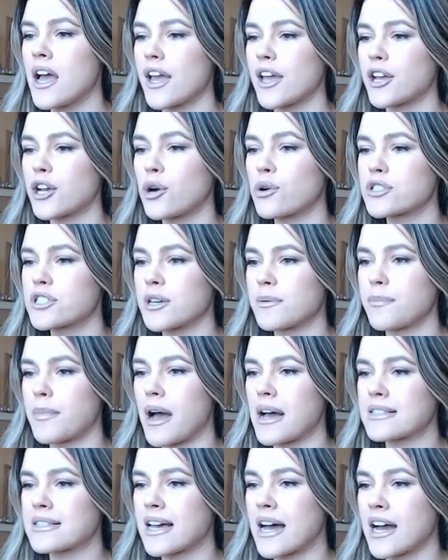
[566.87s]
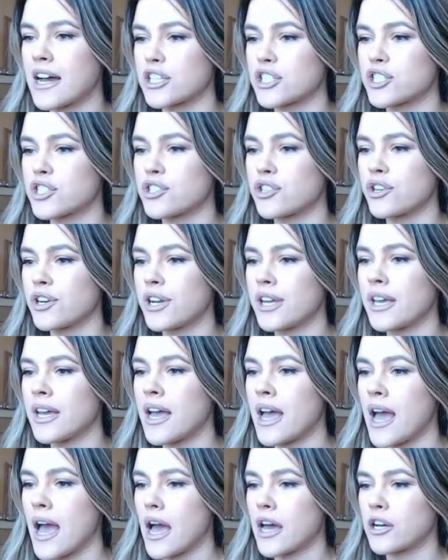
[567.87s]
It goes up as high as
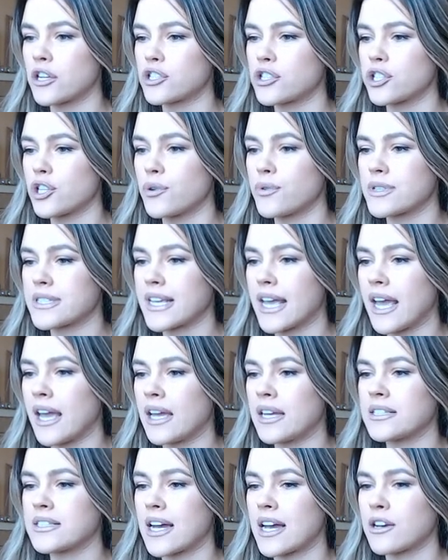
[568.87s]
30 and as low as 8.